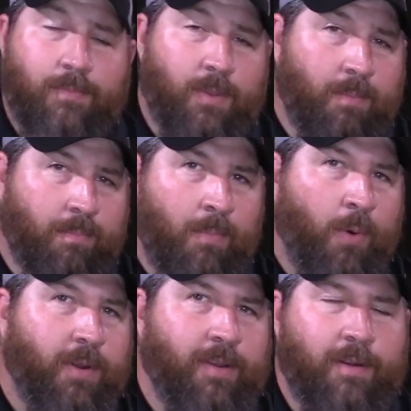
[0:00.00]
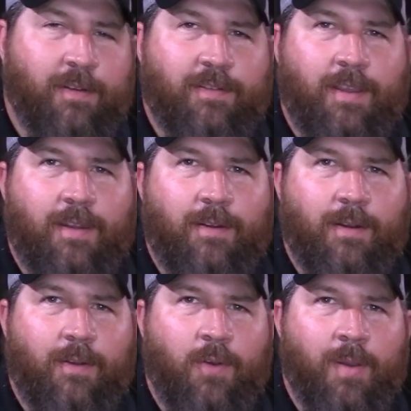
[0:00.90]
The more you understand
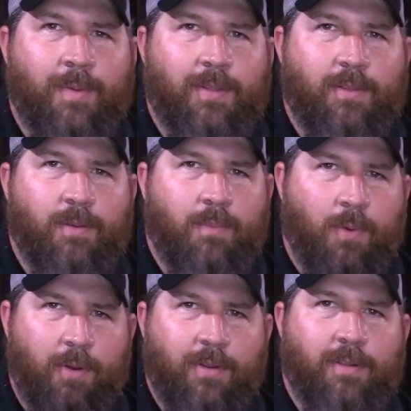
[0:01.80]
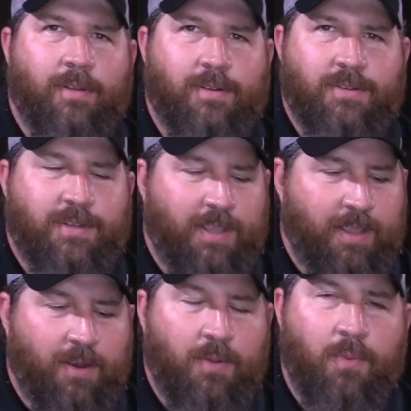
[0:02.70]
your equipment, the more you'll
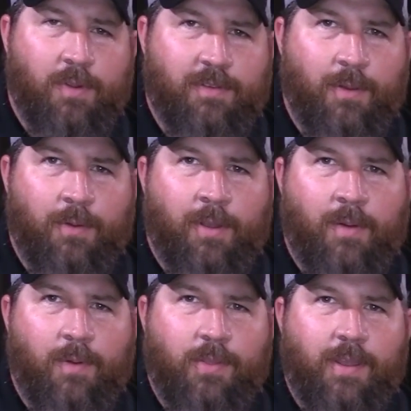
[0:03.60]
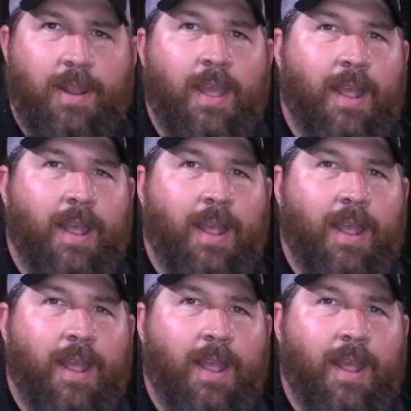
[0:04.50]
understand what's going on with it,